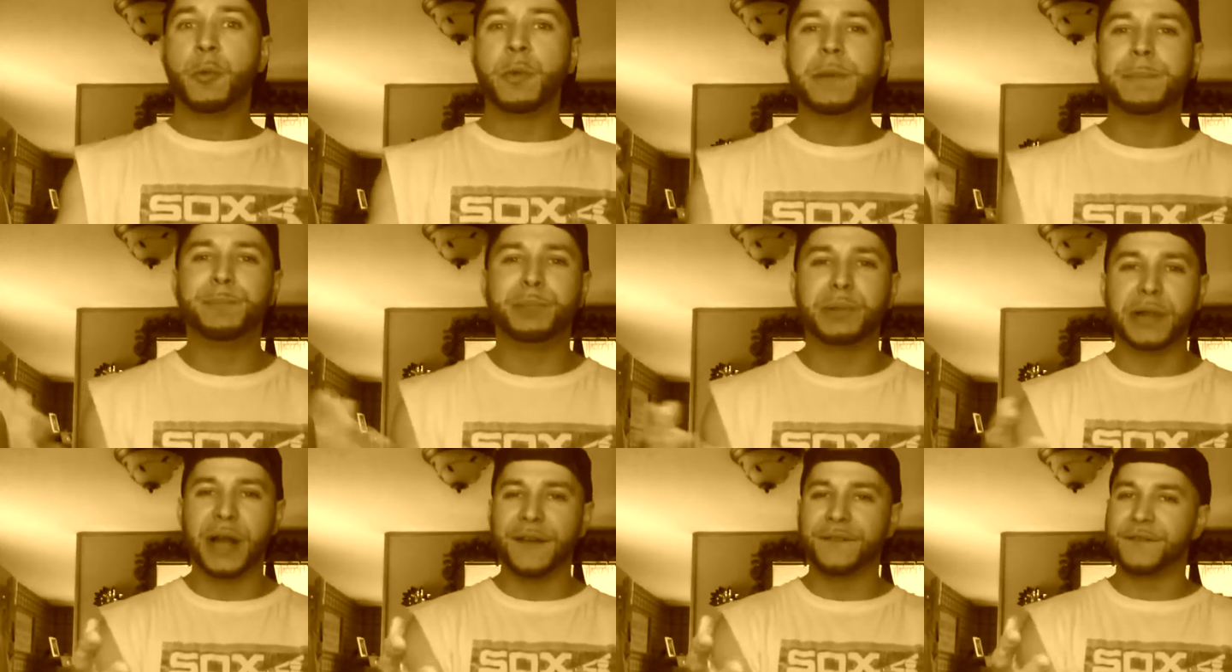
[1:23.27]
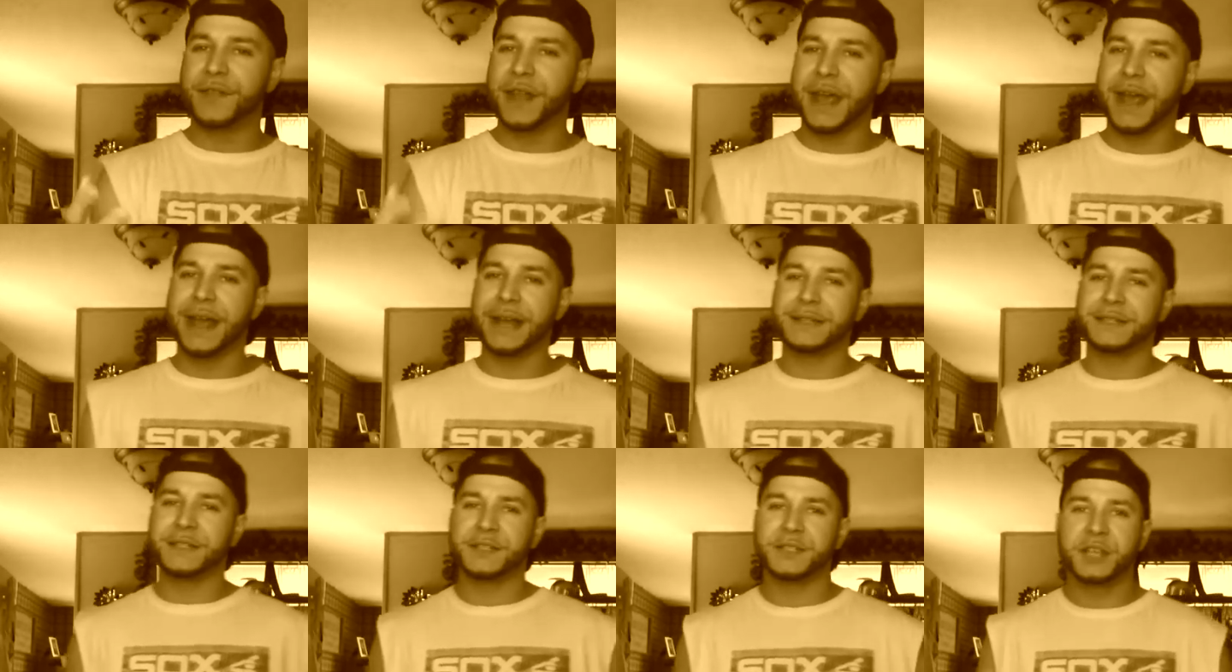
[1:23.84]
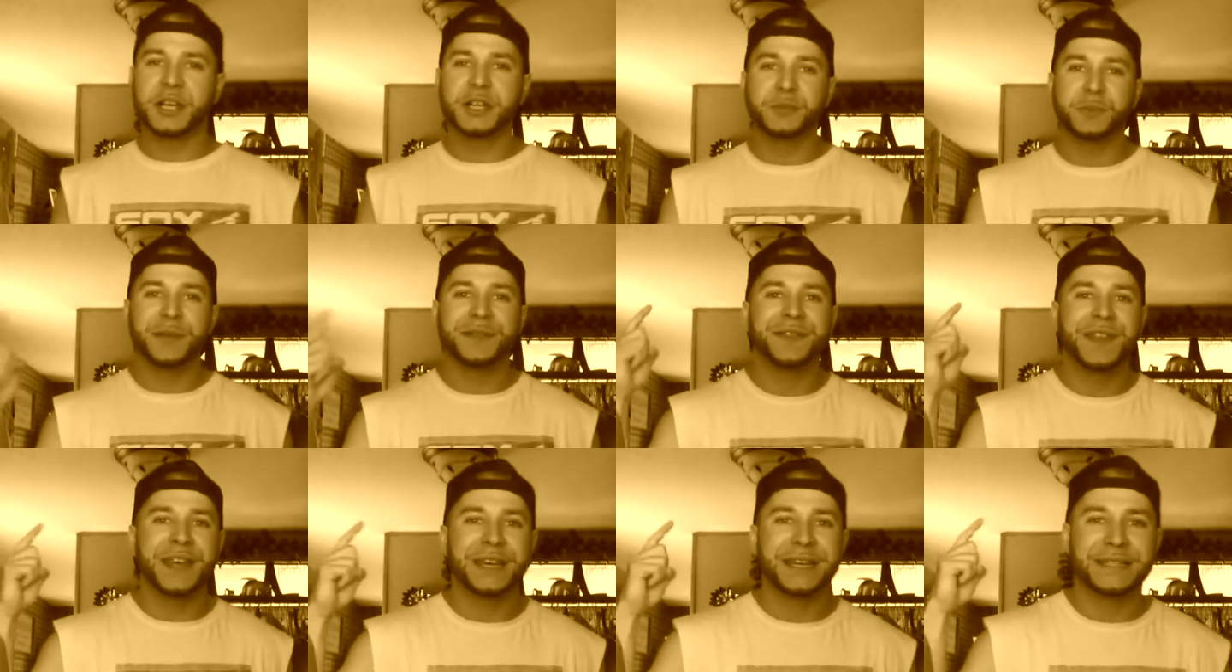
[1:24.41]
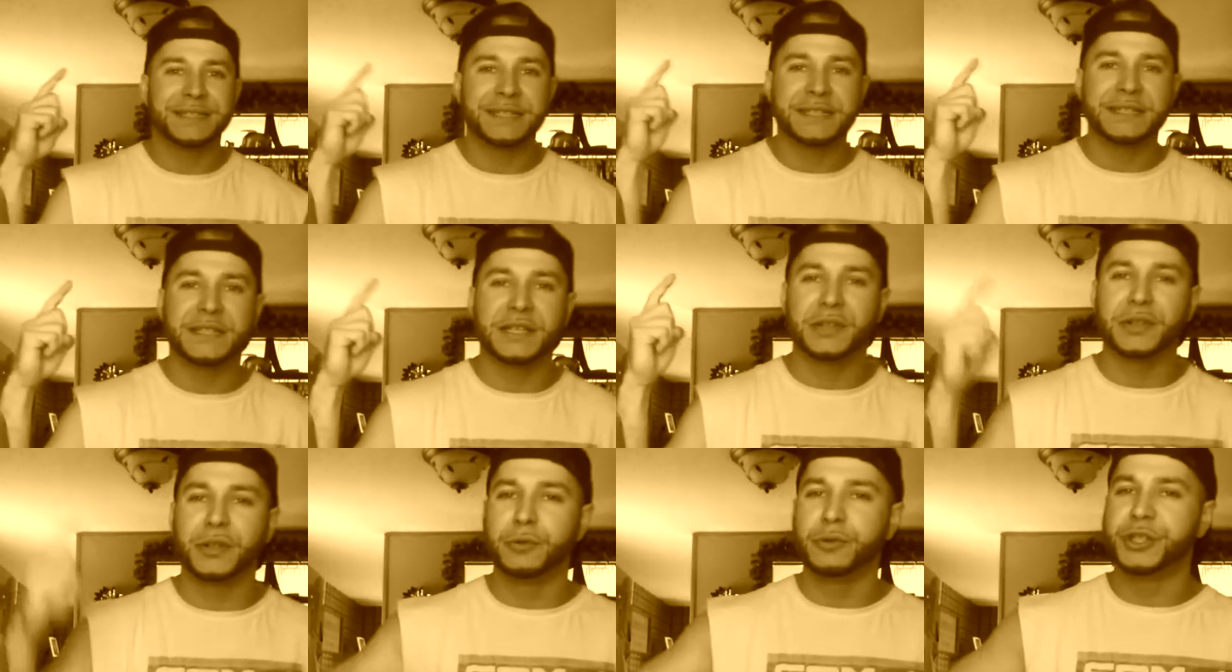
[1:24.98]
We bluff the answers because we think it's a
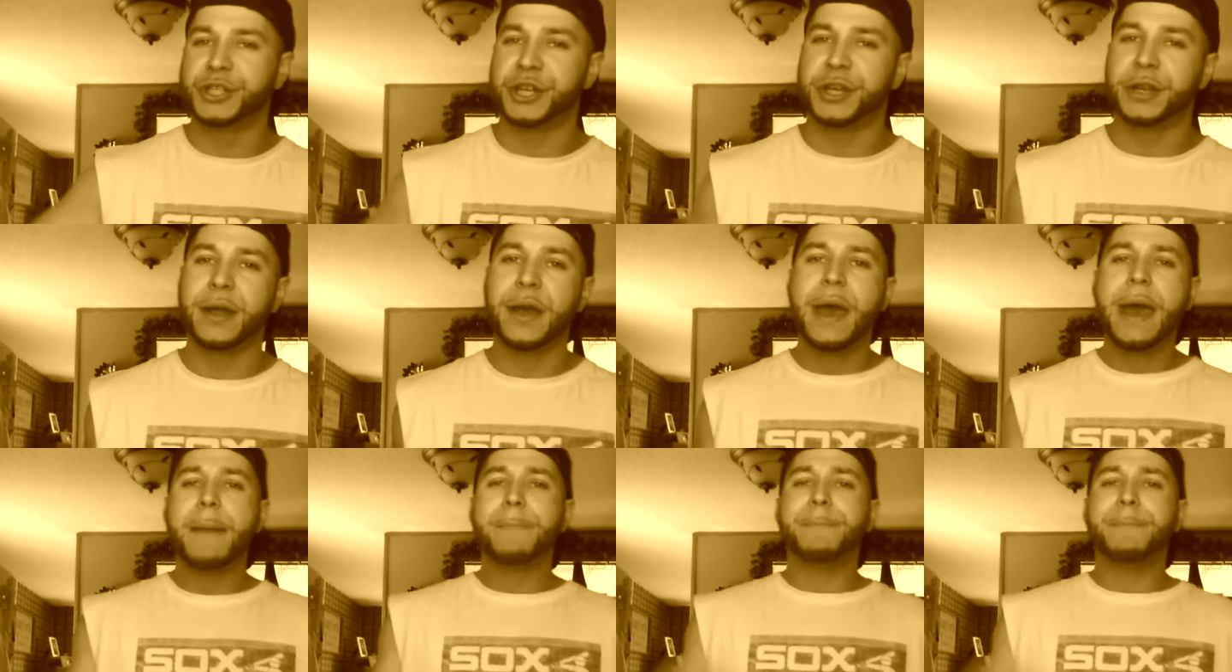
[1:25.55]
solution.